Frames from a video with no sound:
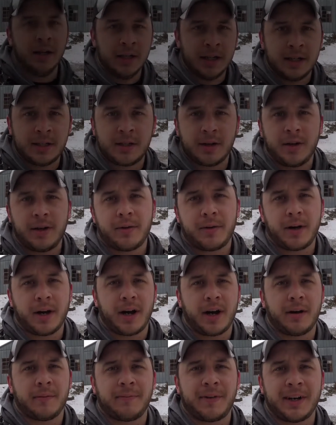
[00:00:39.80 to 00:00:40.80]
So here we
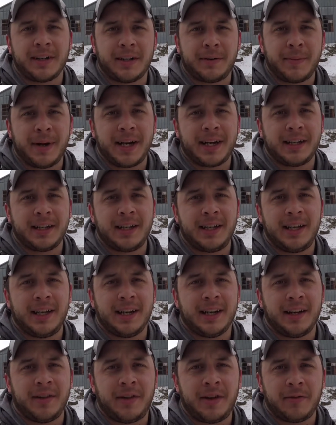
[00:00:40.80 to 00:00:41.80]
are, I'm finally making the,
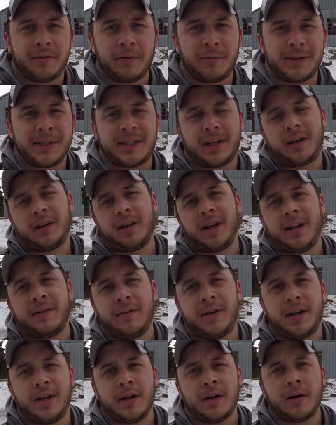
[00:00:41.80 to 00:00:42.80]
uh, the infamous center line
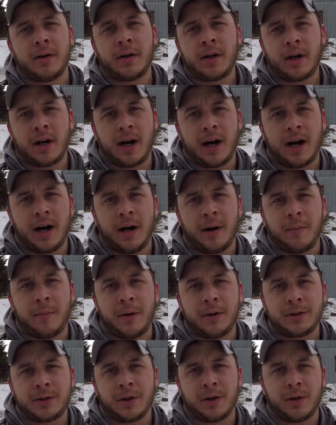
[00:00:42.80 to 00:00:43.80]
video. Um,
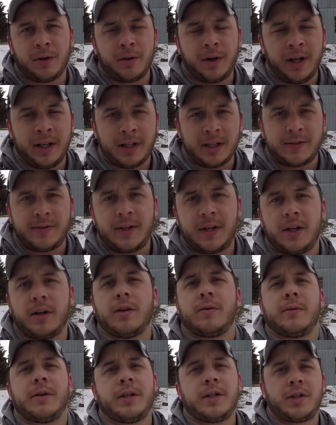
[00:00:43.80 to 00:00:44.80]
so in this
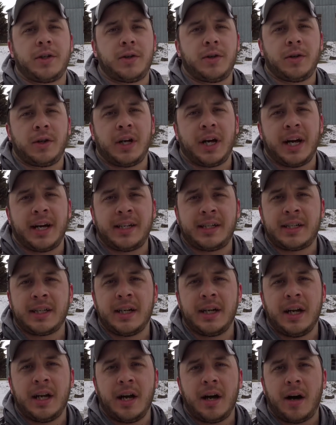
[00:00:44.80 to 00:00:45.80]
video, I'm gonna show you guys
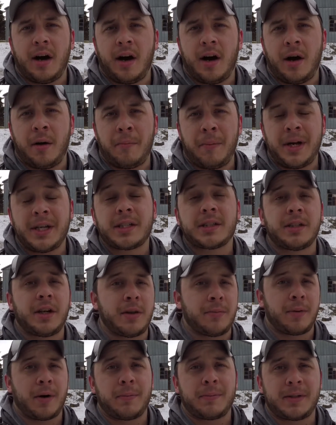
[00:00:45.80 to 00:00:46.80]
um, basically
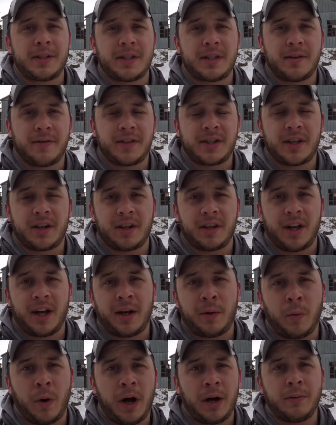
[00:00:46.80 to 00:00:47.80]
the purposes of the center
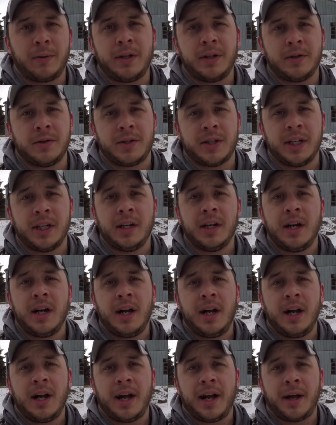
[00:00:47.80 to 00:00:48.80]
line, why we use it,
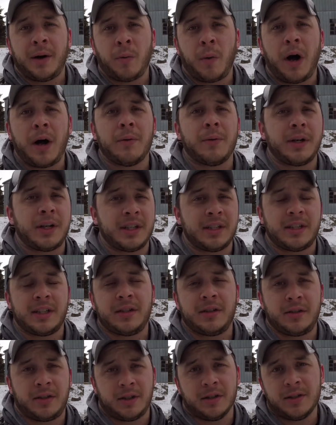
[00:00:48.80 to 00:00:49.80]
and why we
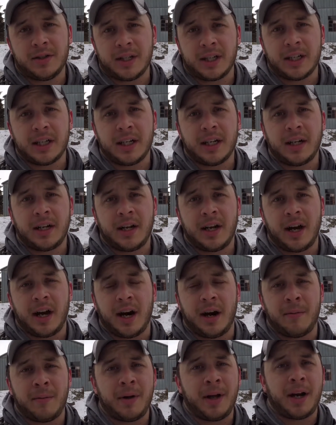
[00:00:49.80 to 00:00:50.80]
continue to use it.
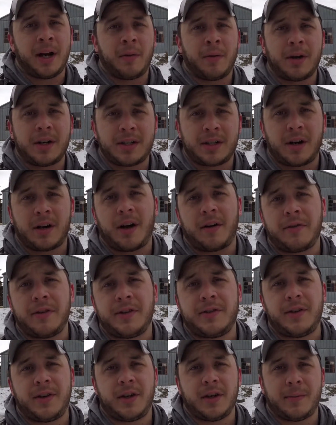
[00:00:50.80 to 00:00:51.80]
Um, and I want to start off
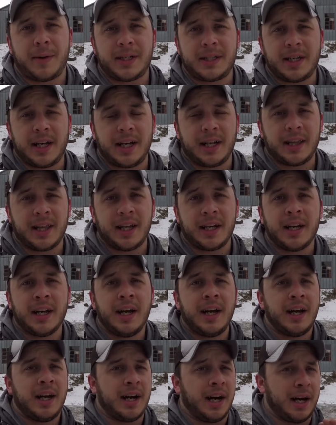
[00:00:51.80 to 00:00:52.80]
this video by saying that
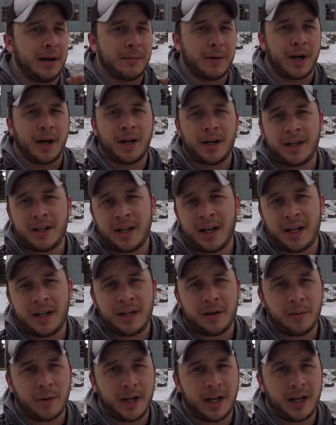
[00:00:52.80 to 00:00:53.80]
I'm not in
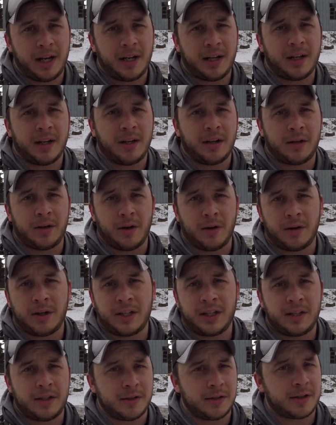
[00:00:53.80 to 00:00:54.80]
any way
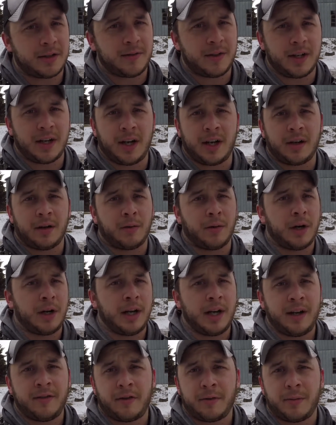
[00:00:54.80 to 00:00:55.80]
condoning the use of it. I don't
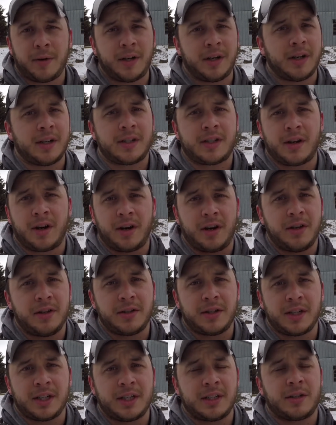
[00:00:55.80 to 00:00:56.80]
want everybody to start
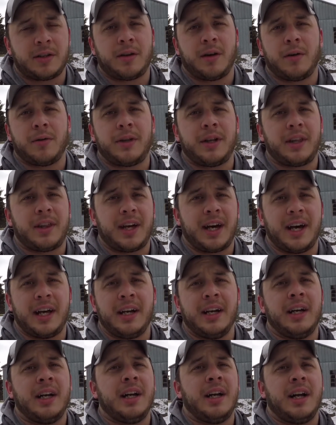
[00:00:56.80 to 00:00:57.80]
using it, so don't think that.
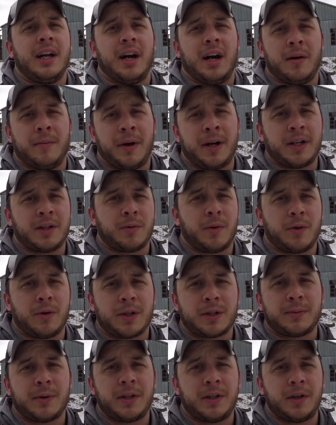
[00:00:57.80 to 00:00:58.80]
Um, I just want to
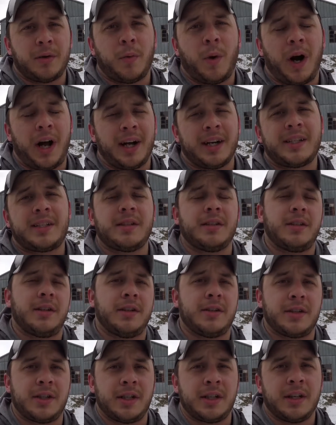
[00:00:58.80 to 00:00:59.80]
explain to you why I still
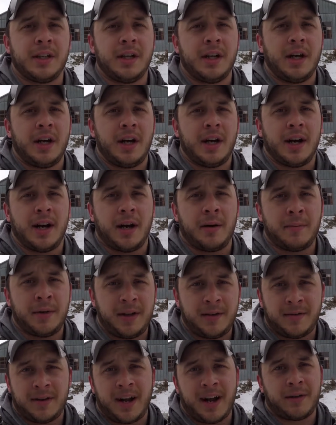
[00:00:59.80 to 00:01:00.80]
use it, um,
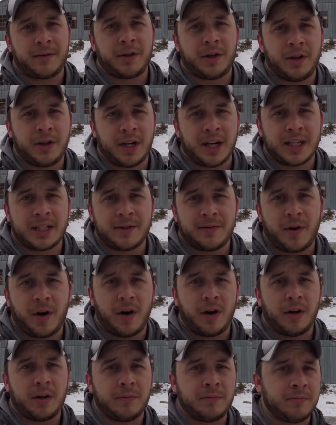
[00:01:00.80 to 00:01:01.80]
even after you guys have
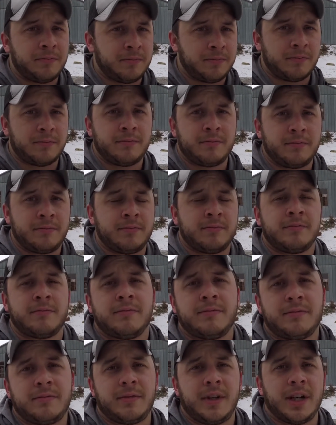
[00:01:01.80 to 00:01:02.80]
all
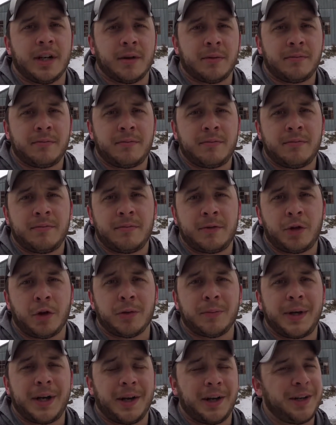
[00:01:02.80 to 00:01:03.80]
you know,
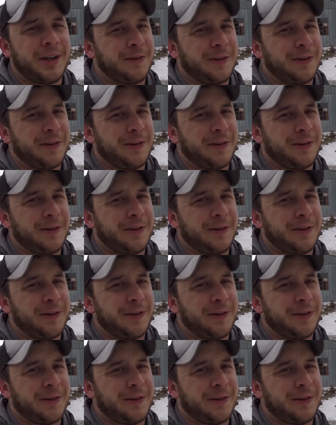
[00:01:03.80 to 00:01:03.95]
told me all your